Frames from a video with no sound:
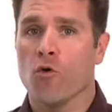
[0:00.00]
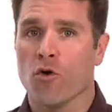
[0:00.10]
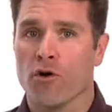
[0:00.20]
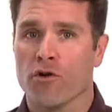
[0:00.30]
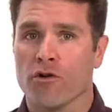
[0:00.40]

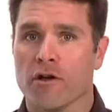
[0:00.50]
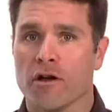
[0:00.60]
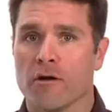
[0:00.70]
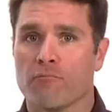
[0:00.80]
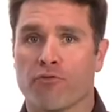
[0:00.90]
Or
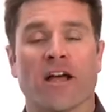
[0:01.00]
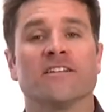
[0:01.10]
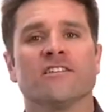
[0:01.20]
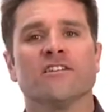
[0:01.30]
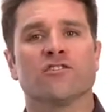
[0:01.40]

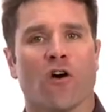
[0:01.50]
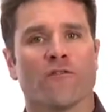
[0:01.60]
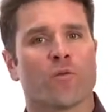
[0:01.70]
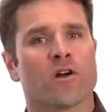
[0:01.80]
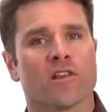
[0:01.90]
pricey
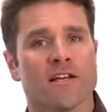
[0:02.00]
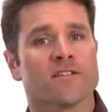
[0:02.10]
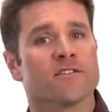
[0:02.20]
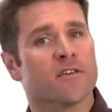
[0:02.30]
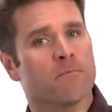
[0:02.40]
software
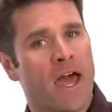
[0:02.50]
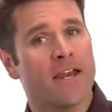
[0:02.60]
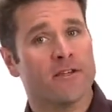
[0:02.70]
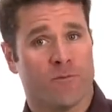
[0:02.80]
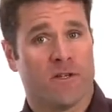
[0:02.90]
licensing
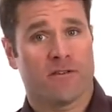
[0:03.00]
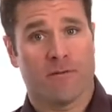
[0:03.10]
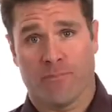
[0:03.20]
management